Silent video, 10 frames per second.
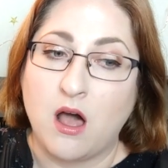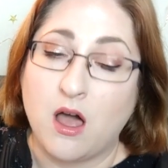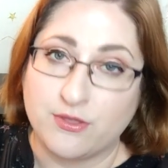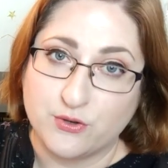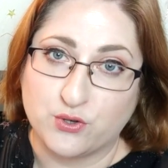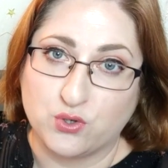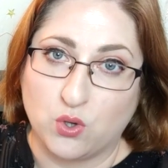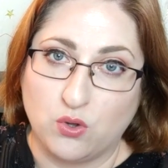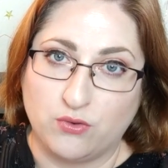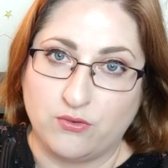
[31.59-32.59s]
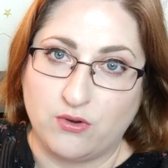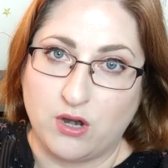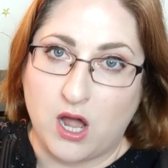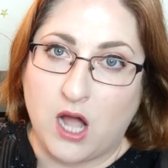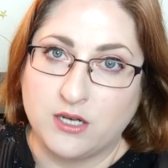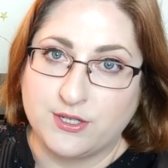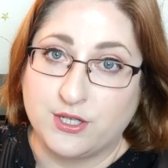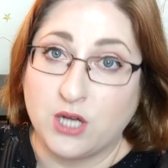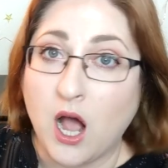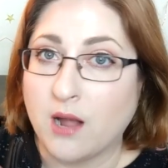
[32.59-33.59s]
Authors are told not
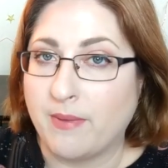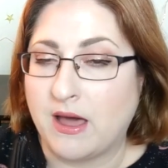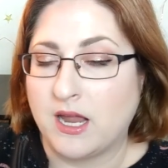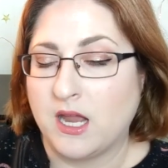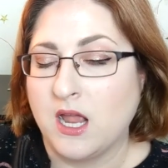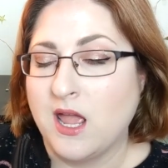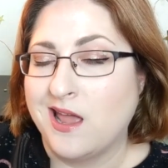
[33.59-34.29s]
to talk about it.